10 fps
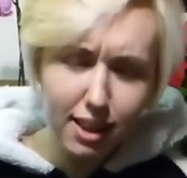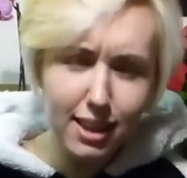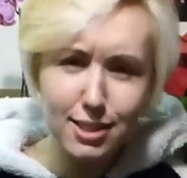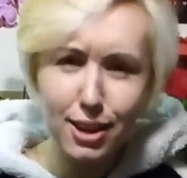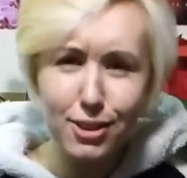
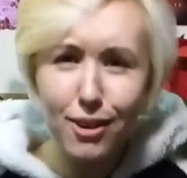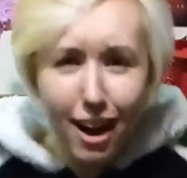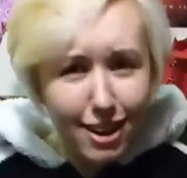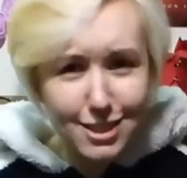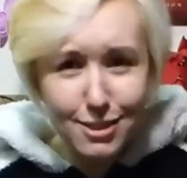So I thought
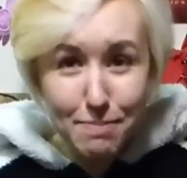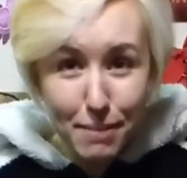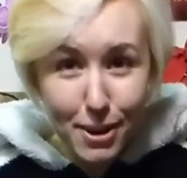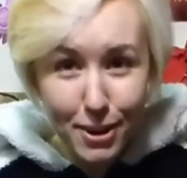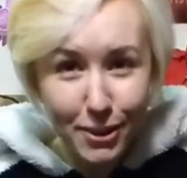I'll do a
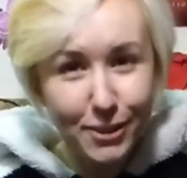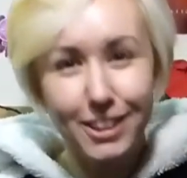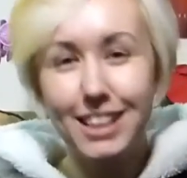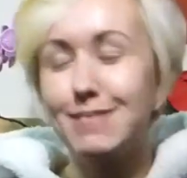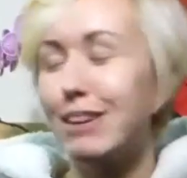book
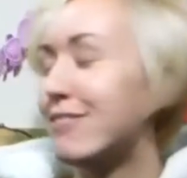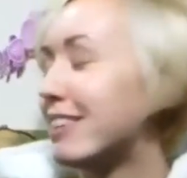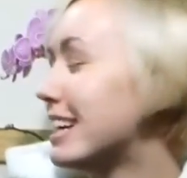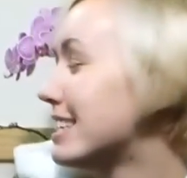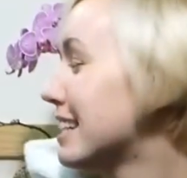haul as my
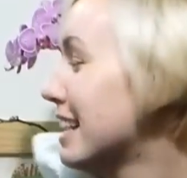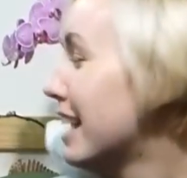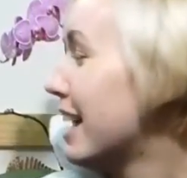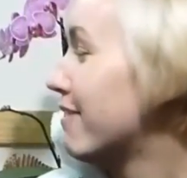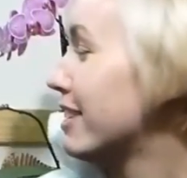first
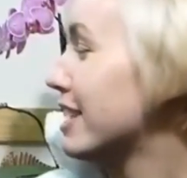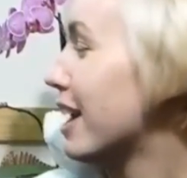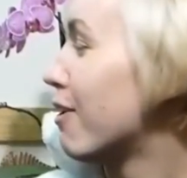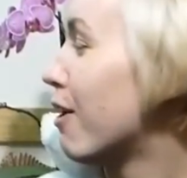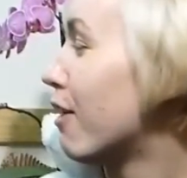
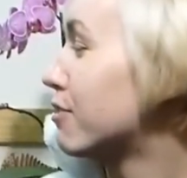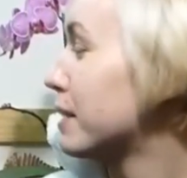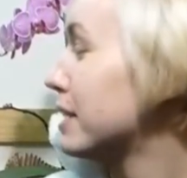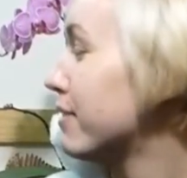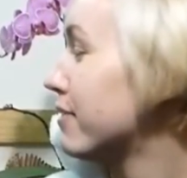video of
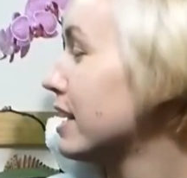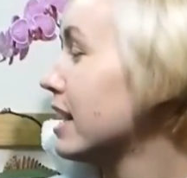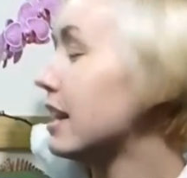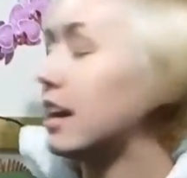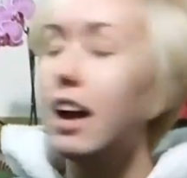
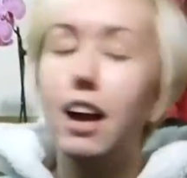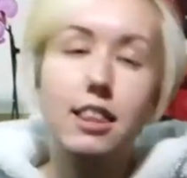2015.